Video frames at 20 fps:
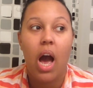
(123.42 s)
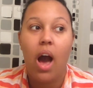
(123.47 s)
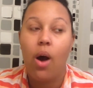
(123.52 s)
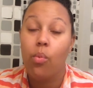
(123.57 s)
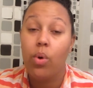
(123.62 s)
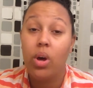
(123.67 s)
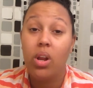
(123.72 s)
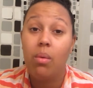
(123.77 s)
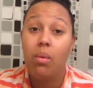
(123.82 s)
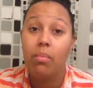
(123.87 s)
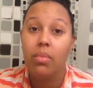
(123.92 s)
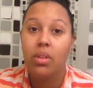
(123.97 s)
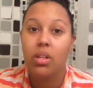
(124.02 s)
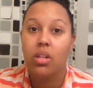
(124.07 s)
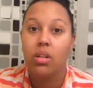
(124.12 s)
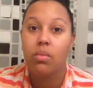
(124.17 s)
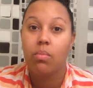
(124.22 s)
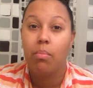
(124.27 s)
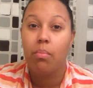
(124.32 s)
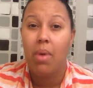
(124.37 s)
I want to,
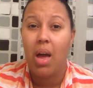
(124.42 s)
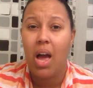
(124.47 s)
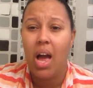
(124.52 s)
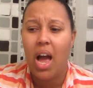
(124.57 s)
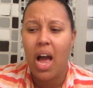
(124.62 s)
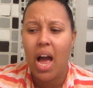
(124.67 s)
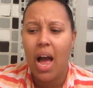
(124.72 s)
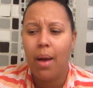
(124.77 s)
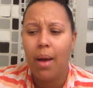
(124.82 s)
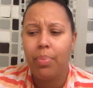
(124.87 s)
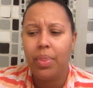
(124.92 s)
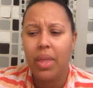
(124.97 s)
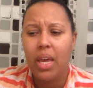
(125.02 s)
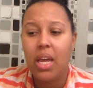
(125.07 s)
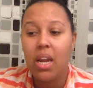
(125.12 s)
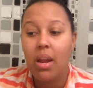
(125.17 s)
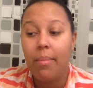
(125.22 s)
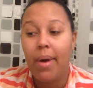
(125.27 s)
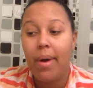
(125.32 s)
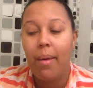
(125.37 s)
I'm
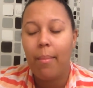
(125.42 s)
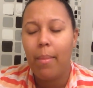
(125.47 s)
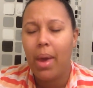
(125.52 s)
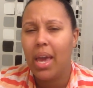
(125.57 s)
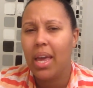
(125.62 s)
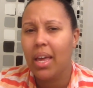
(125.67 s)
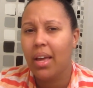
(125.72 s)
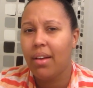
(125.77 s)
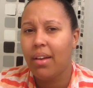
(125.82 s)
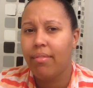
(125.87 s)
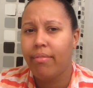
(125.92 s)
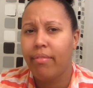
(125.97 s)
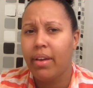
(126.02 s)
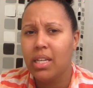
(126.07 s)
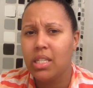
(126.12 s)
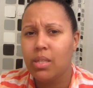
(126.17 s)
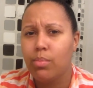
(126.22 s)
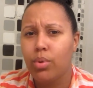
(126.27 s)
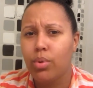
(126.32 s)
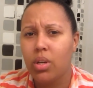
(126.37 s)
thinking about making a
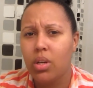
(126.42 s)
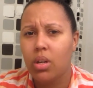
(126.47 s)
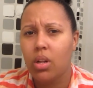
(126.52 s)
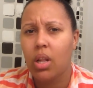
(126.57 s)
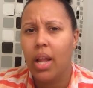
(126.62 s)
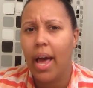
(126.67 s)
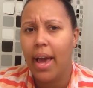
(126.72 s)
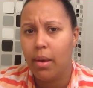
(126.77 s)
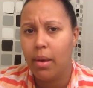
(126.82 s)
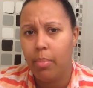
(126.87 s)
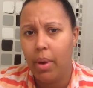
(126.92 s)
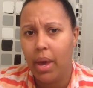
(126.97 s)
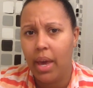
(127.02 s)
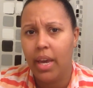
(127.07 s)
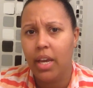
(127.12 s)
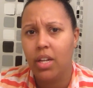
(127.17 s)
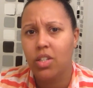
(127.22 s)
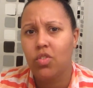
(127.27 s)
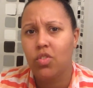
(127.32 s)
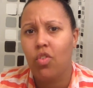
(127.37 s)
Facebook like
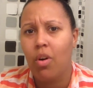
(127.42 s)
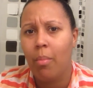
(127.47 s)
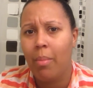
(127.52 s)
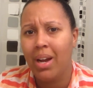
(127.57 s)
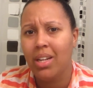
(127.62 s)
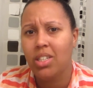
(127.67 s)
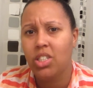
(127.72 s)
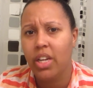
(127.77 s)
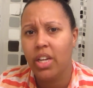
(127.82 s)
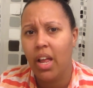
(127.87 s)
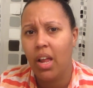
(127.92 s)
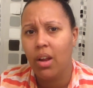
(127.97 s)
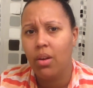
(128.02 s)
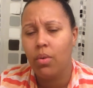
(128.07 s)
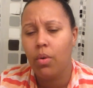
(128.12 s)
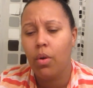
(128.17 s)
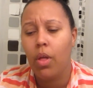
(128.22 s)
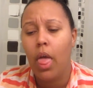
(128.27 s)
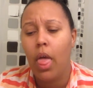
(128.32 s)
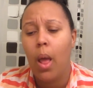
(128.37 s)
page for my
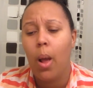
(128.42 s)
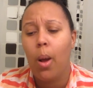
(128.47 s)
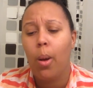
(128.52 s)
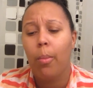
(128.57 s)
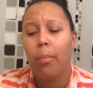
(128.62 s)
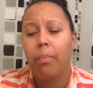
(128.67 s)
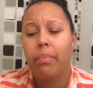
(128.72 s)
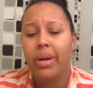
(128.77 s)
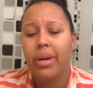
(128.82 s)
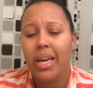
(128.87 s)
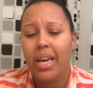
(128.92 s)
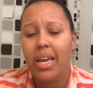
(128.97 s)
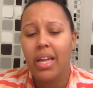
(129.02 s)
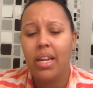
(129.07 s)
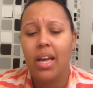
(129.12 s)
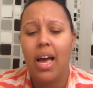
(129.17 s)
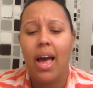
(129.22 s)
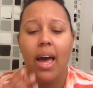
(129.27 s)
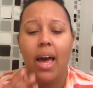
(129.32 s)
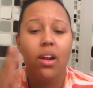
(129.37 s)
channel
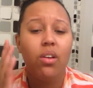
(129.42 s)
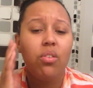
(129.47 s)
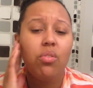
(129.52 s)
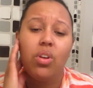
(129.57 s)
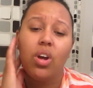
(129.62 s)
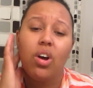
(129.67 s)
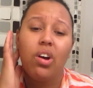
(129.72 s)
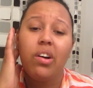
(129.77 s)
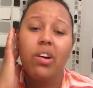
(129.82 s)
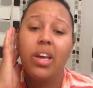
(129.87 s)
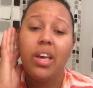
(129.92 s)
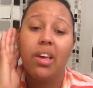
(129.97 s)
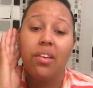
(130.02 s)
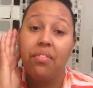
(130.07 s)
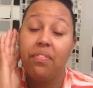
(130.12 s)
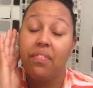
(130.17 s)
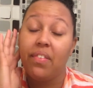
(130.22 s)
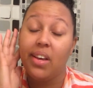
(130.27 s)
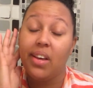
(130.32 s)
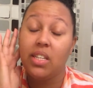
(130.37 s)
but I don't know
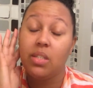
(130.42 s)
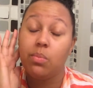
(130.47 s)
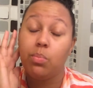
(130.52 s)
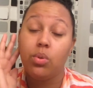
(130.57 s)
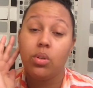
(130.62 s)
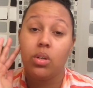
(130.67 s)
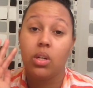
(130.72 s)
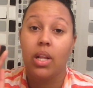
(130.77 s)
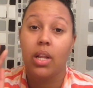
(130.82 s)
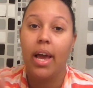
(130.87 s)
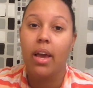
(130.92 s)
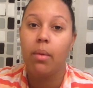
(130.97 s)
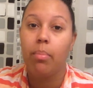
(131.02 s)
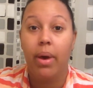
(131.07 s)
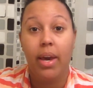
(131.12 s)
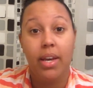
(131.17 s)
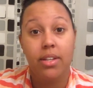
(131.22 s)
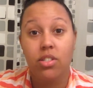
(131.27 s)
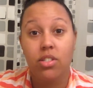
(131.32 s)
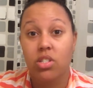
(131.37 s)
if Facebook like
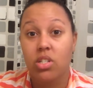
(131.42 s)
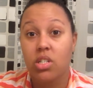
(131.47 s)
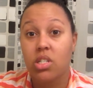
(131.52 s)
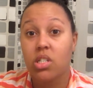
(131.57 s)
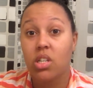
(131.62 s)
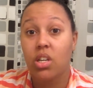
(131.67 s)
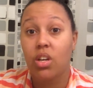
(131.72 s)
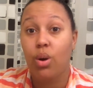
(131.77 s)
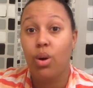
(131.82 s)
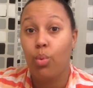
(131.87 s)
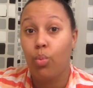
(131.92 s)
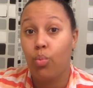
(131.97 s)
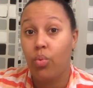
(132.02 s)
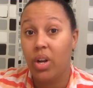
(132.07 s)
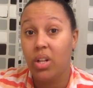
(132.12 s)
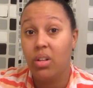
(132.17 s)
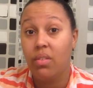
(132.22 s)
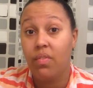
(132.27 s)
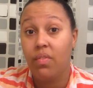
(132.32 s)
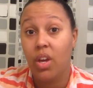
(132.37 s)
pages are still
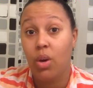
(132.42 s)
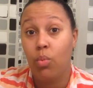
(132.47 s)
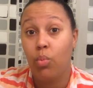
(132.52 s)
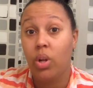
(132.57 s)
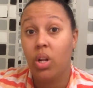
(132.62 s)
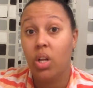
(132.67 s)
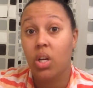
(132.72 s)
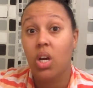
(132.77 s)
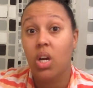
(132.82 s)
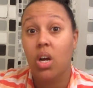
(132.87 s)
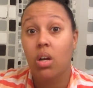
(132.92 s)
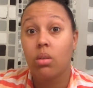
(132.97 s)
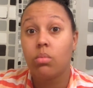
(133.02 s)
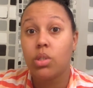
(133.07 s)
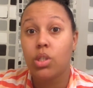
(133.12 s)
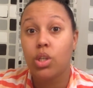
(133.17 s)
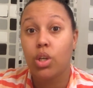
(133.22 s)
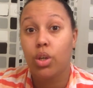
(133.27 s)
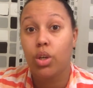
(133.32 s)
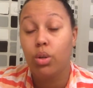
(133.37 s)
relevant when it
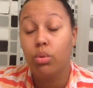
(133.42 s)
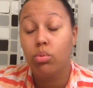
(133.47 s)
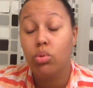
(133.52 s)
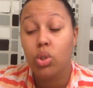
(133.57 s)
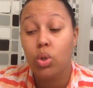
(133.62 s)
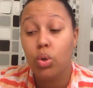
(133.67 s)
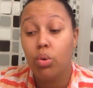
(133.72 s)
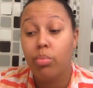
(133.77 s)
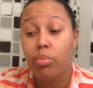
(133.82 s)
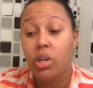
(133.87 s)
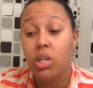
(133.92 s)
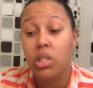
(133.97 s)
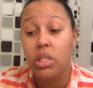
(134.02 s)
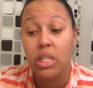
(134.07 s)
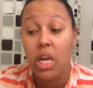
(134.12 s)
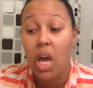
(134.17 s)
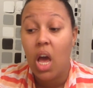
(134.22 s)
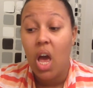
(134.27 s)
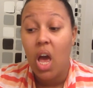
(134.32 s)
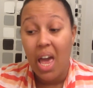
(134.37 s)
comes to
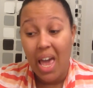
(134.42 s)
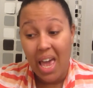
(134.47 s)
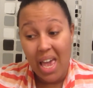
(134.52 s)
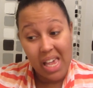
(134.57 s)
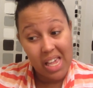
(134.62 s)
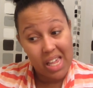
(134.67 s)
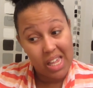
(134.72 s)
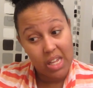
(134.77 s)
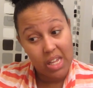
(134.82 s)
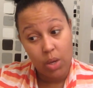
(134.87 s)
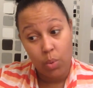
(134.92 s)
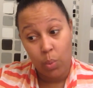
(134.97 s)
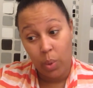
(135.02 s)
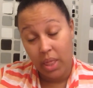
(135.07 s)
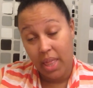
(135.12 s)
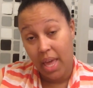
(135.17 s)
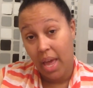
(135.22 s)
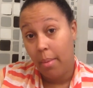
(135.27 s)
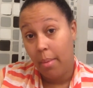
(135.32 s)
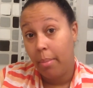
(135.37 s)
YouTubers.
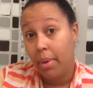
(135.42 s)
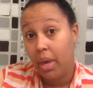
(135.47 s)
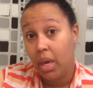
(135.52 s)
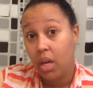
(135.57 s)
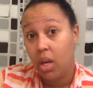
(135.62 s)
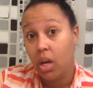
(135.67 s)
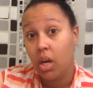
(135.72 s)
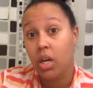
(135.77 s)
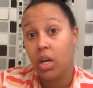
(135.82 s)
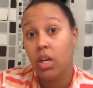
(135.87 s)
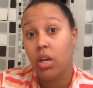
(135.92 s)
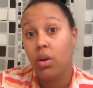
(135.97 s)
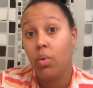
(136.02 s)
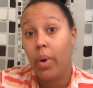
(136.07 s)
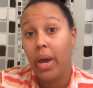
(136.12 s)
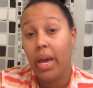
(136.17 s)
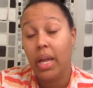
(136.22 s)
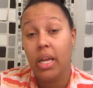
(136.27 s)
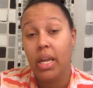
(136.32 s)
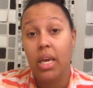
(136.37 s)
Would that be a good
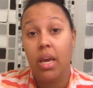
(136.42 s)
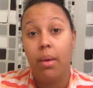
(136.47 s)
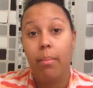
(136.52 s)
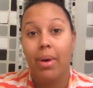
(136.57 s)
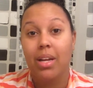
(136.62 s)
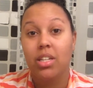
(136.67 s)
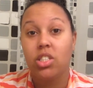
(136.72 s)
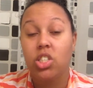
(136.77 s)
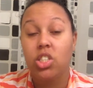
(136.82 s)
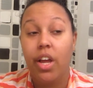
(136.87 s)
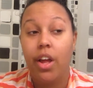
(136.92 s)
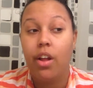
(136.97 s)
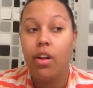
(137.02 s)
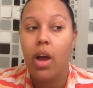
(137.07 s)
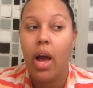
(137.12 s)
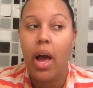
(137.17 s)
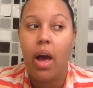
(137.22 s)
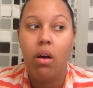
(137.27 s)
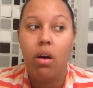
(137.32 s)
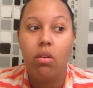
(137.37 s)
way to get my channel
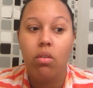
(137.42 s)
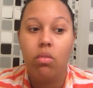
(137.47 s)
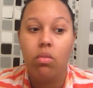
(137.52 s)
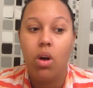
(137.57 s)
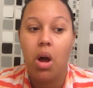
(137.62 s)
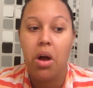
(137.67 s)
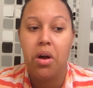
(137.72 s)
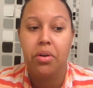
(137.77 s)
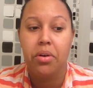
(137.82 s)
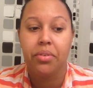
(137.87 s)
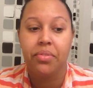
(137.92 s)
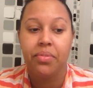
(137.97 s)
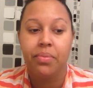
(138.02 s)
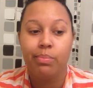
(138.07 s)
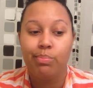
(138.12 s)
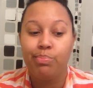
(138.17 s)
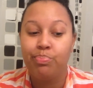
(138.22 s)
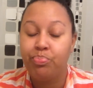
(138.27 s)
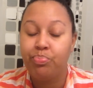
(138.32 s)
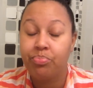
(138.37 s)
out?
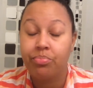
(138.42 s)
Um,